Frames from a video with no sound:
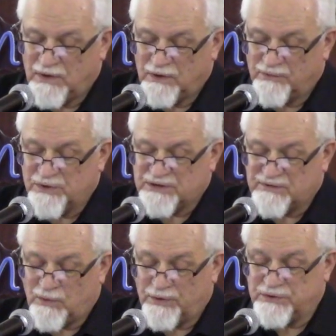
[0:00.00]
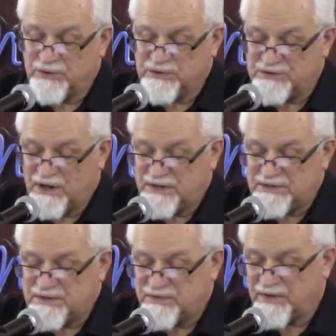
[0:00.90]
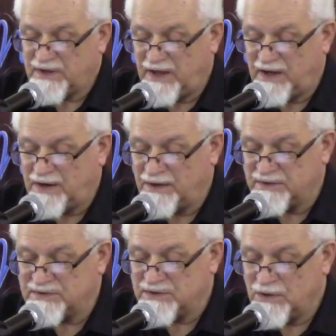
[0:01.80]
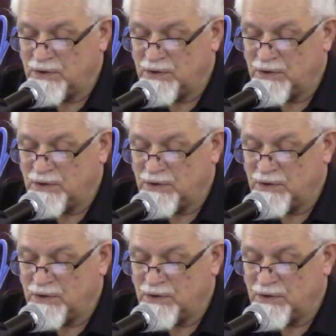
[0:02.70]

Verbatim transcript: First of all, to judge the Canaanites